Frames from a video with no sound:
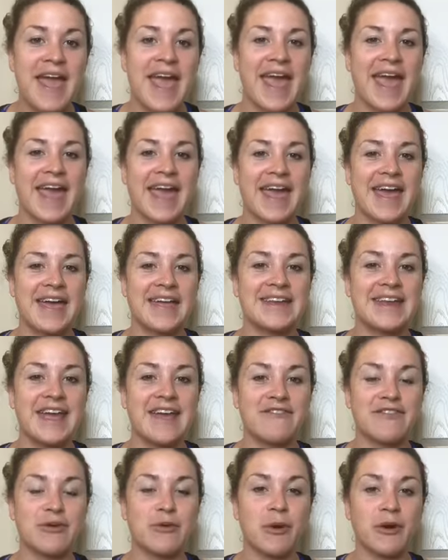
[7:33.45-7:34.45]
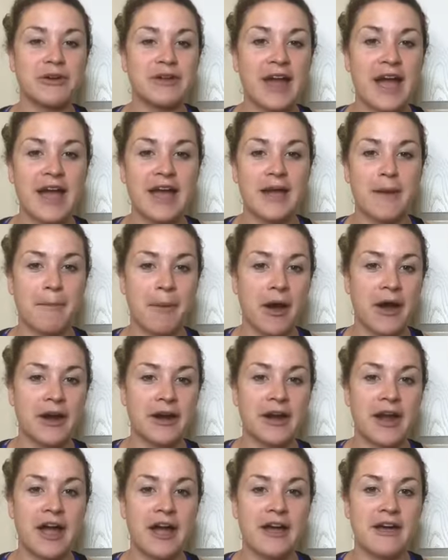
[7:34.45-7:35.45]
And if you are not a
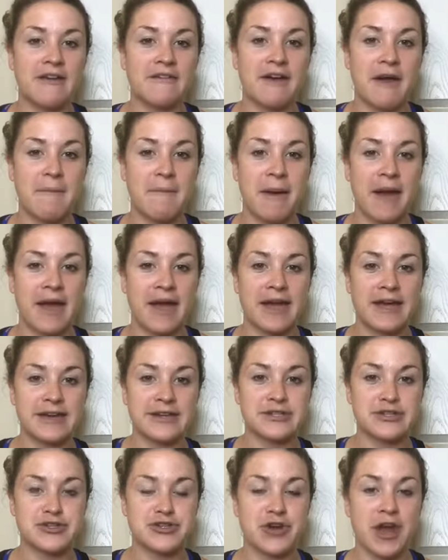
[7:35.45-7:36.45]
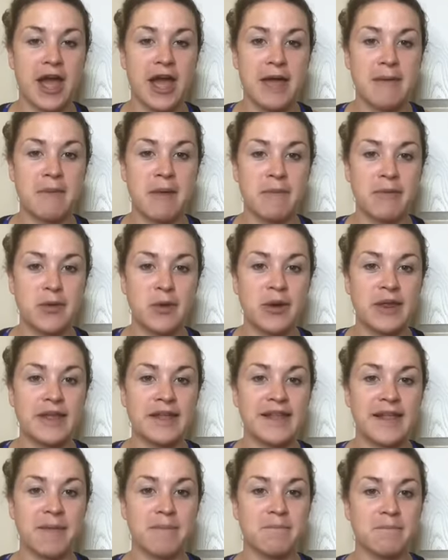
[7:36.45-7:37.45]
part of my tribe,
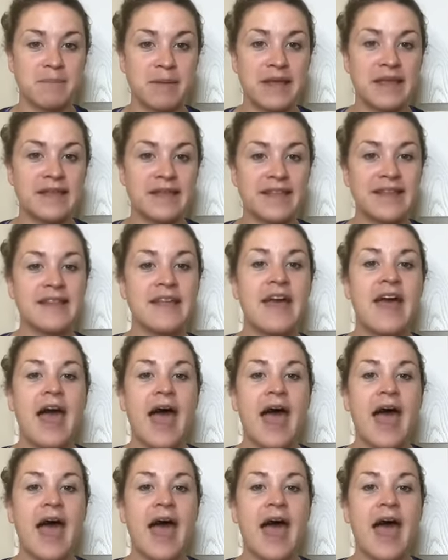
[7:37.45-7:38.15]
Beauties and Beasts,